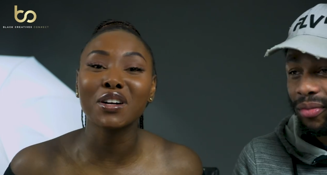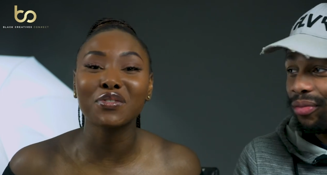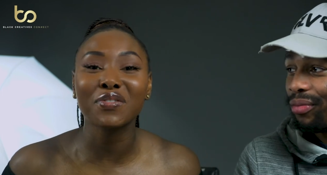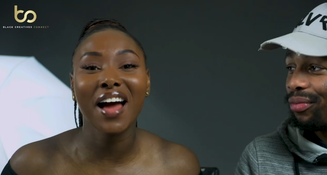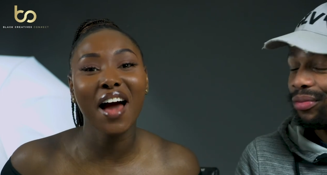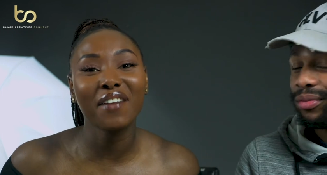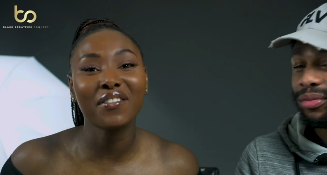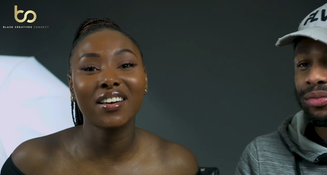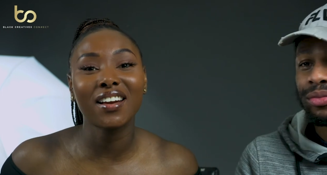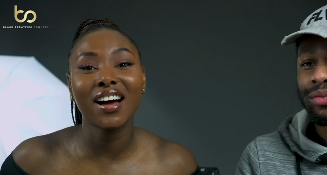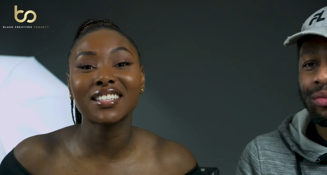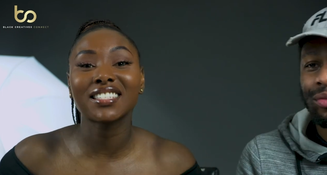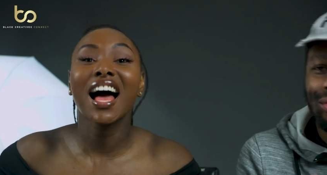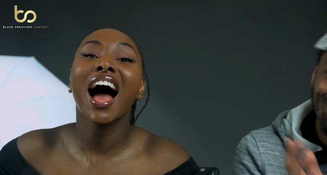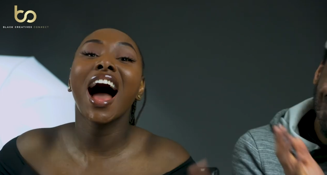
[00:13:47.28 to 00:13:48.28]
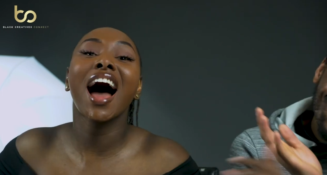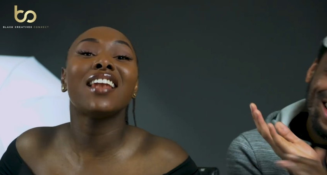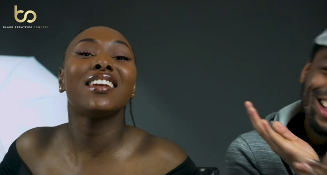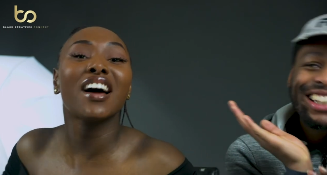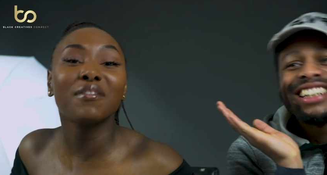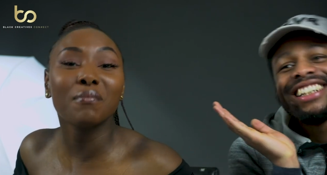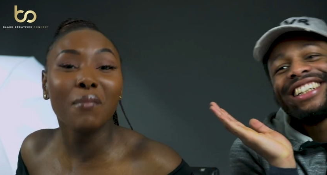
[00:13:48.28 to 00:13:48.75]
Speaker 1: much for having us. I
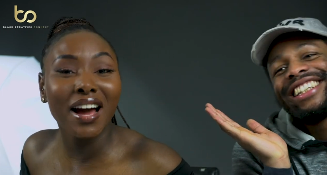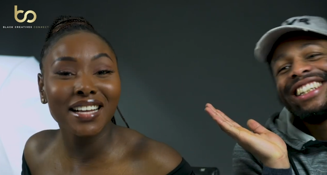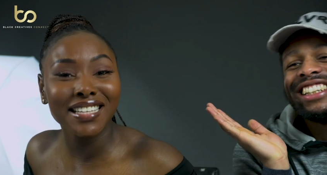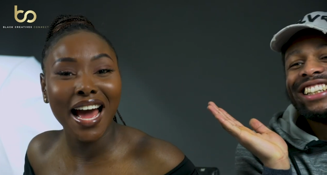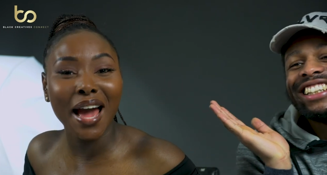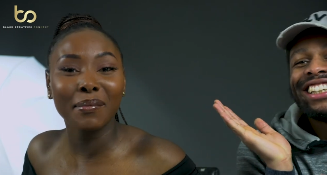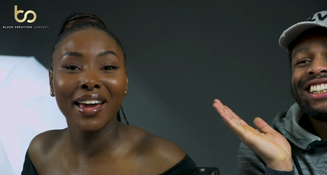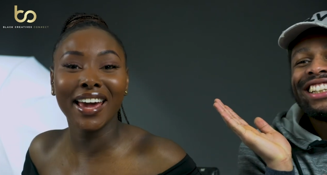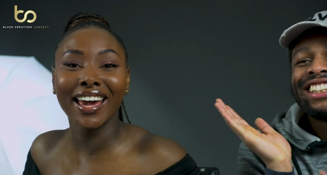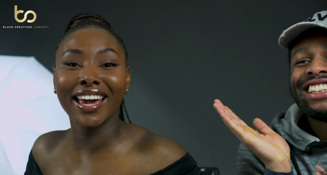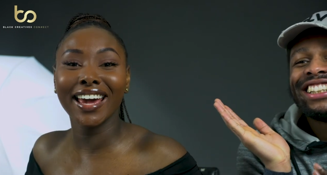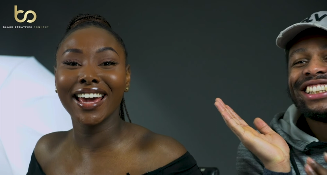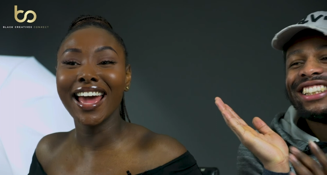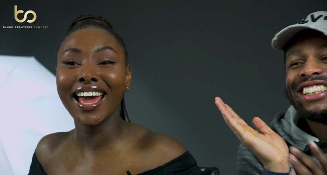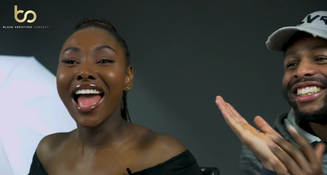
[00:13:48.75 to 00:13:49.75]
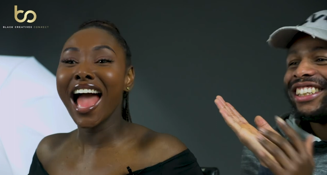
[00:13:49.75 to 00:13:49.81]
love my time here.